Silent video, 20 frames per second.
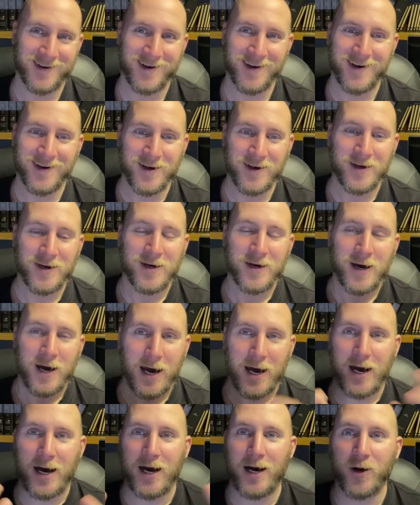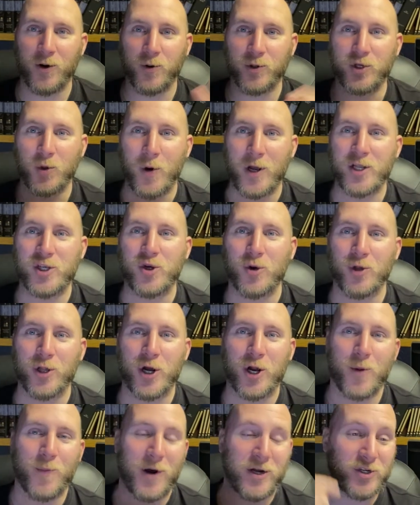So what did you
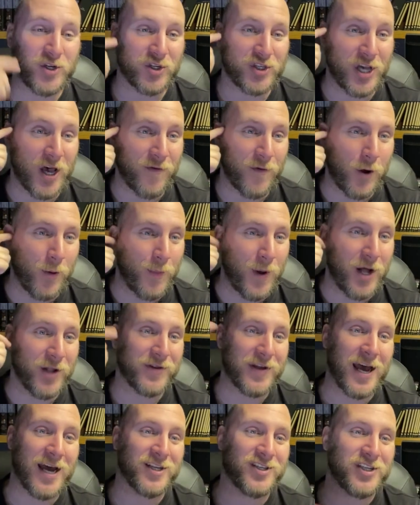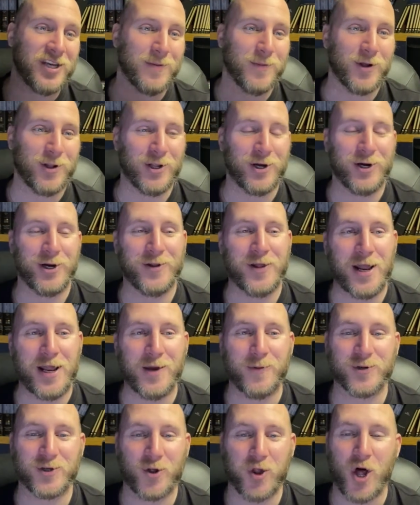learn about yourself? Old bald dad seemed to learn that he
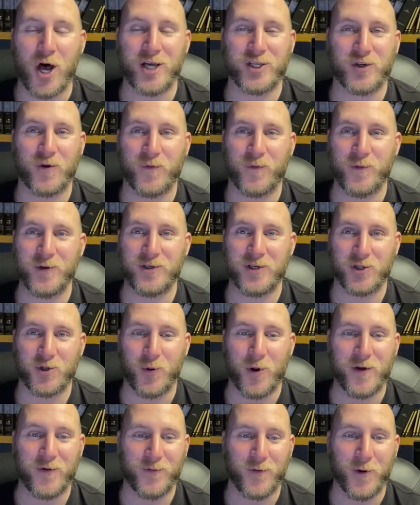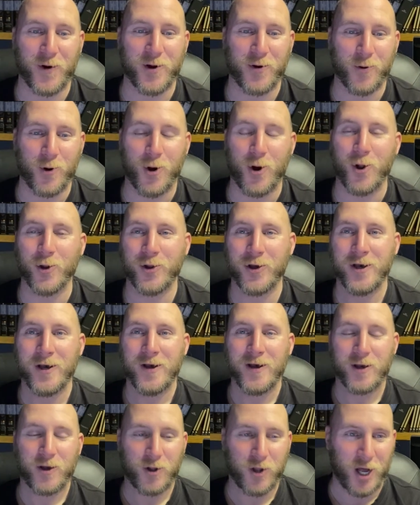was he's a 24-year-old
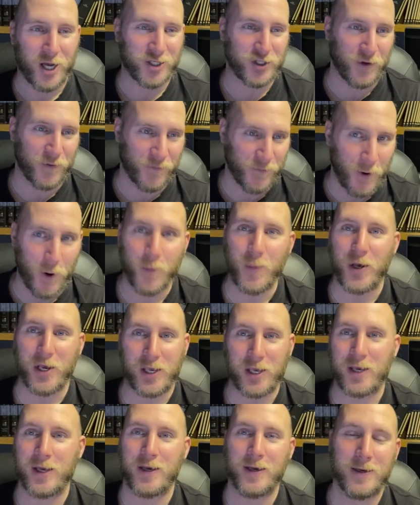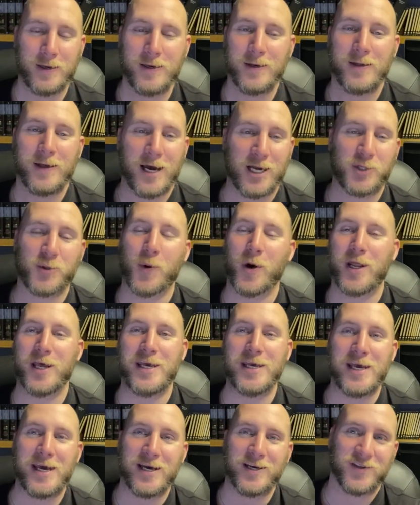claustrophobic. That's what
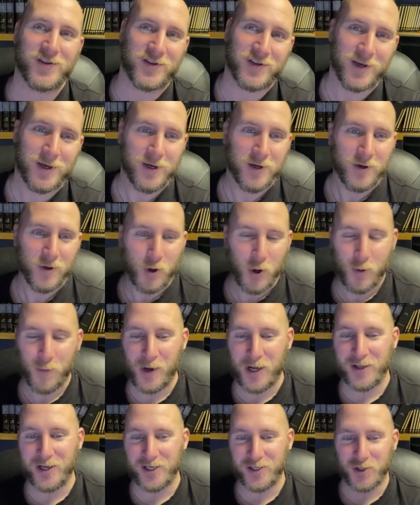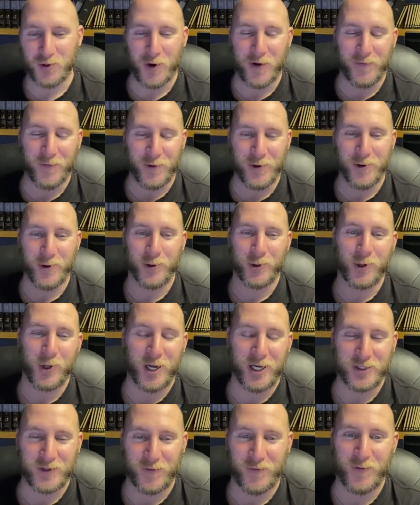he is. Old bald dad's a 24-year-old
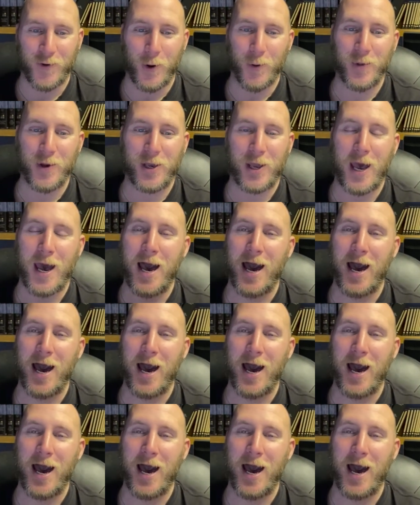claustrophobic.